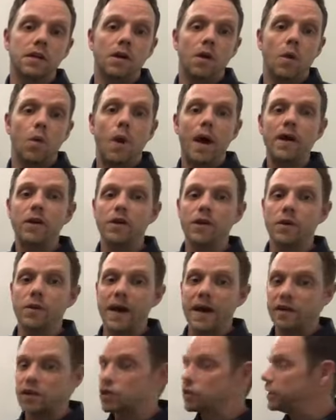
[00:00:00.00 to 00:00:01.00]
why don't you
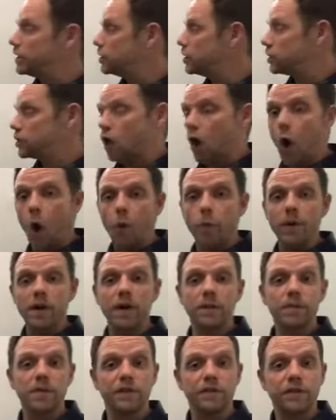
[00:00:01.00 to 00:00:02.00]
actually just open
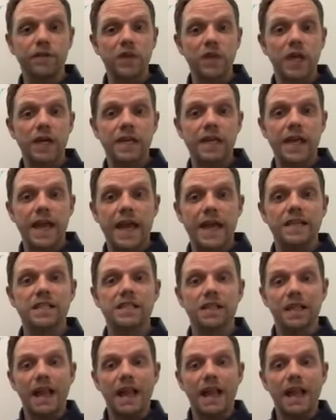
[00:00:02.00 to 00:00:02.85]
up the floodgates,